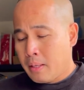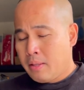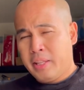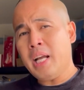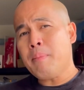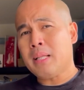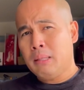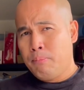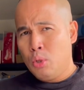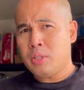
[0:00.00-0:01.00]
The thing about the
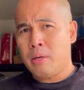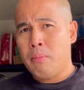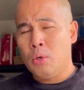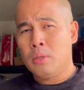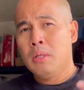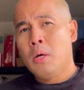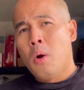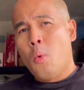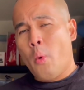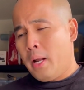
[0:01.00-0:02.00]
booster mode
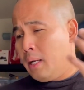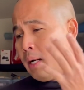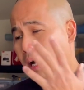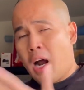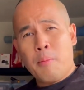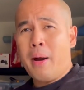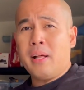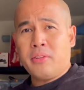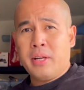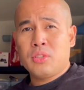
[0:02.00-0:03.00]
when the car
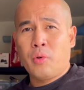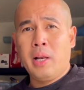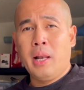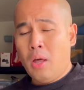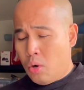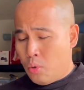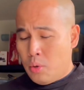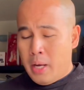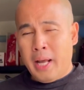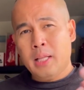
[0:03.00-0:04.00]
battery is really low,
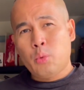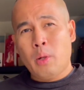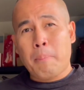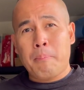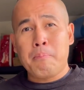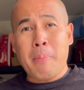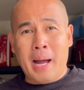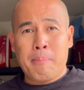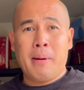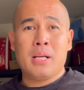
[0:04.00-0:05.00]
it will
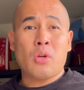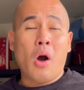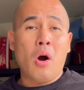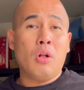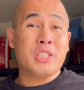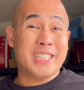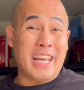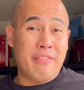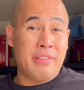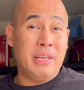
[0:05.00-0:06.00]
bypass all
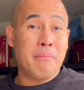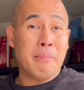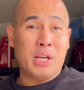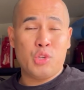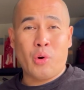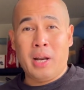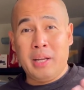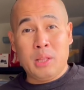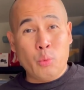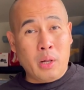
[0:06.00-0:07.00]
safety measure and
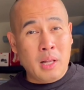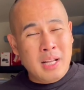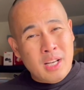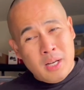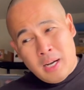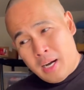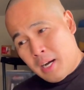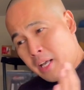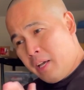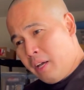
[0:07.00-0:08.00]
it will uh,
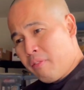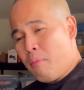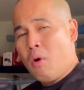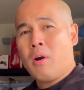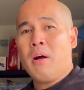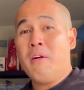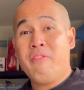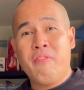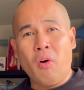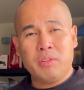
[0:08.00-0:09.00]
give more
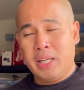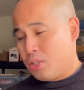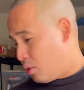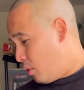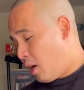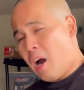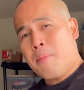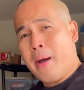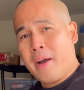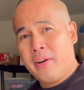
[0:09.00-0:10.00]
voltage to the car
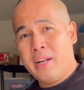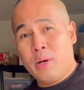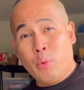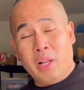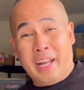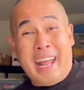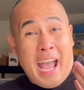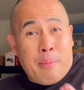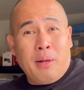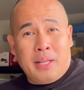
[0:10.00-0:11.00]
battery that will
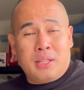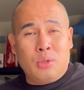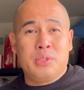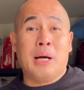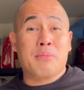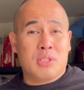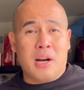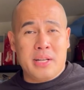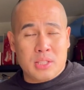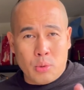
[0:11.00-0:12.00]
enable it to jump start it.